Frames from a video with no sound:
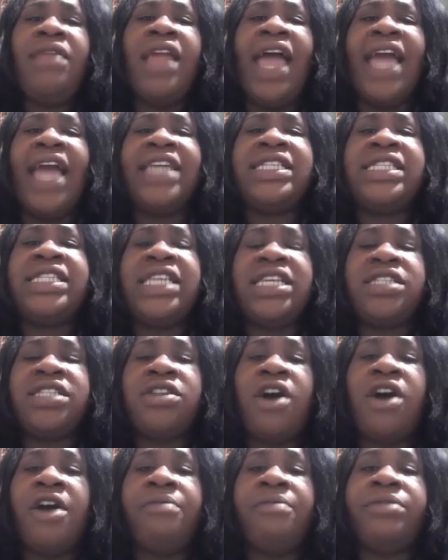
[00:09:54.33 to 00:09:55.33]
a
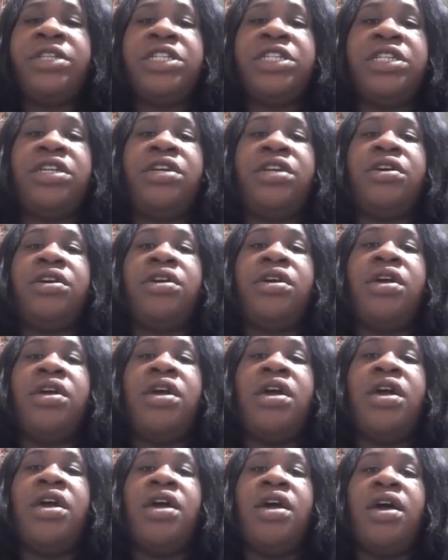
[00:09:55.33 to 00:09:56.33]
6-carbon sugar,
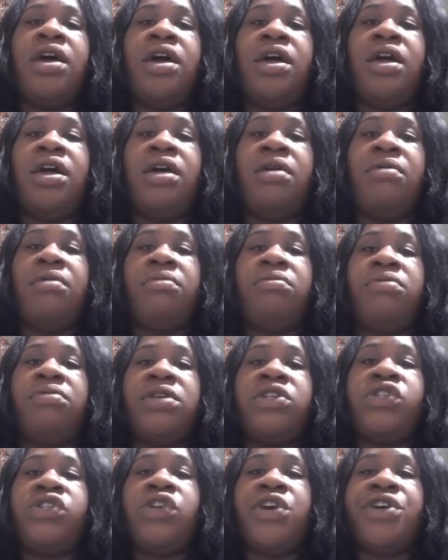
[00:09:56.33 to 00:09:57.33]

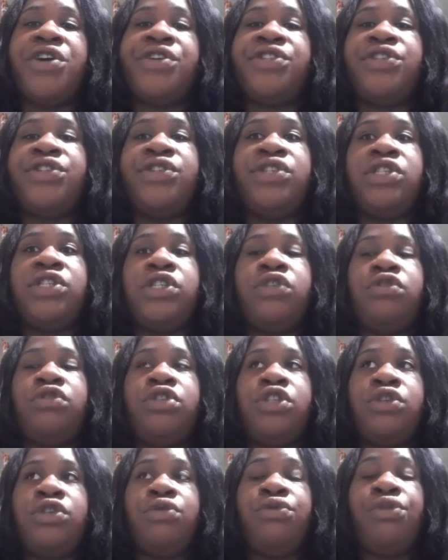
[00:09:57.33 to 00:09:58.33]
which turns into
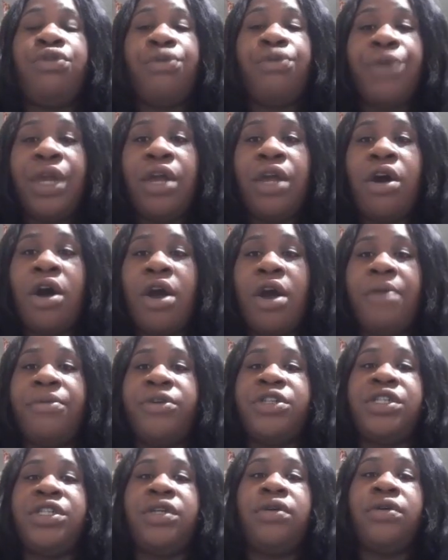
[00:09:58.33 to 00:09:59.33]
2,3
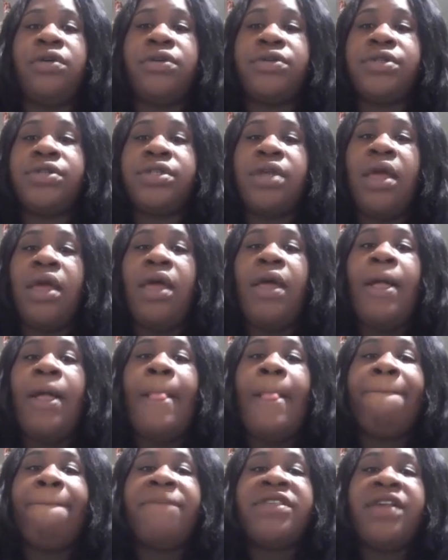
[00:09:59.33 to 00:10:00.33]
carbon sugars.
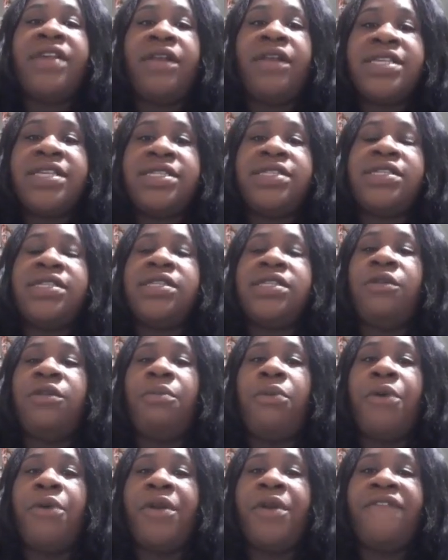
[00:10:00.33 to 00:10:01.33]
So this is an
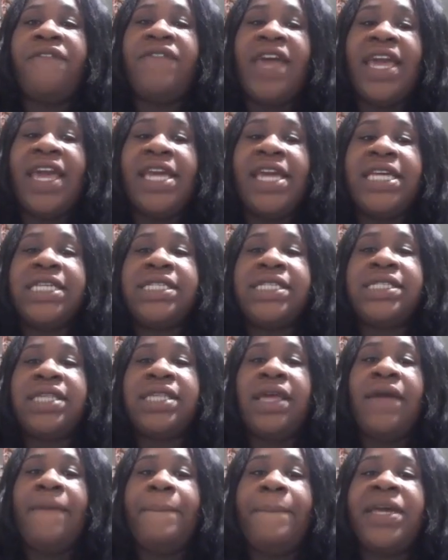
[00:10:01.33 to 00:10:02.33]
important phase
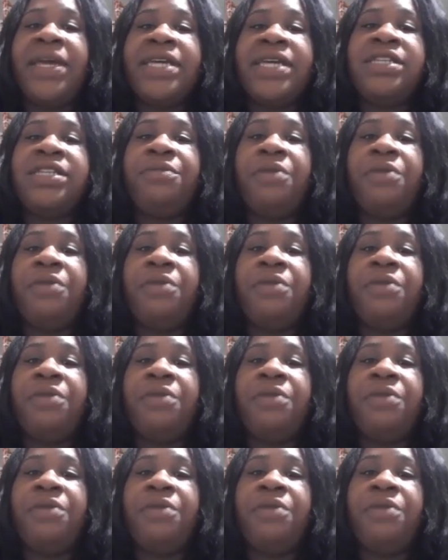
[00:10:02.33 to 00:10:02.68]
because